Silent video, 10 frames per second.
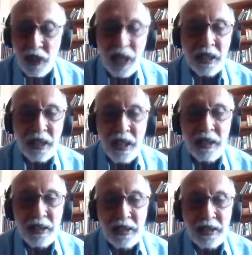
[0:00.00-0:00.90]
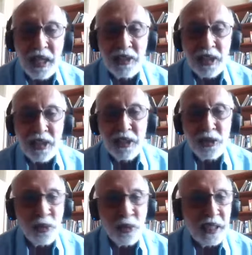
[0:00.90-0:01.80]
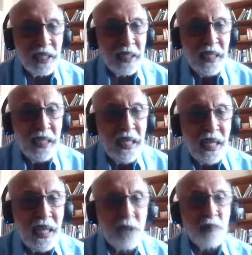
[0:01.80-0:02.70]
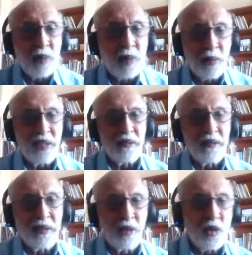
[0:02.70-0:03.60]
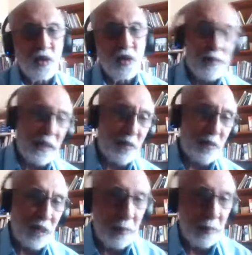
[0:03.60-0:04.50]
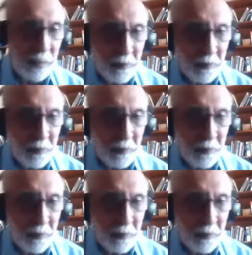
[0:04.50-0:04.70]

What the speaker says: uncles, aunts, others who I said I could probably devote some time to help them.